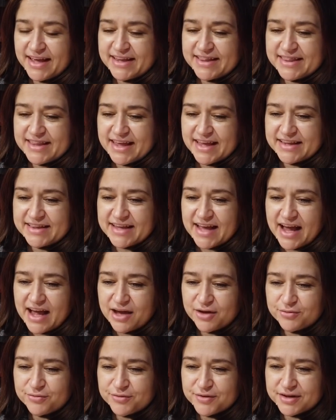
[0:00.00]
and then
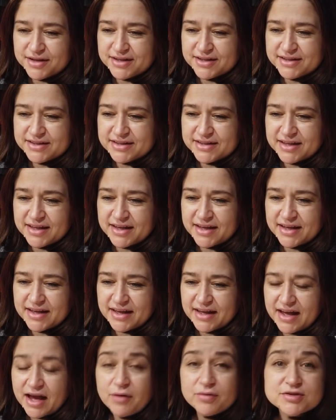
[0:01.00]
I
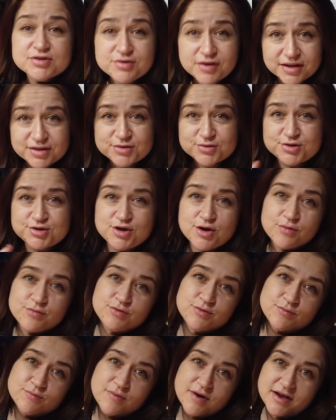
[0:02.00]
will try to show
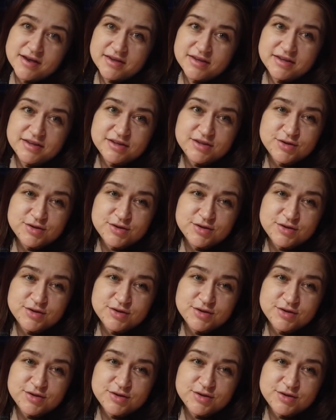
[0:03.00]
you my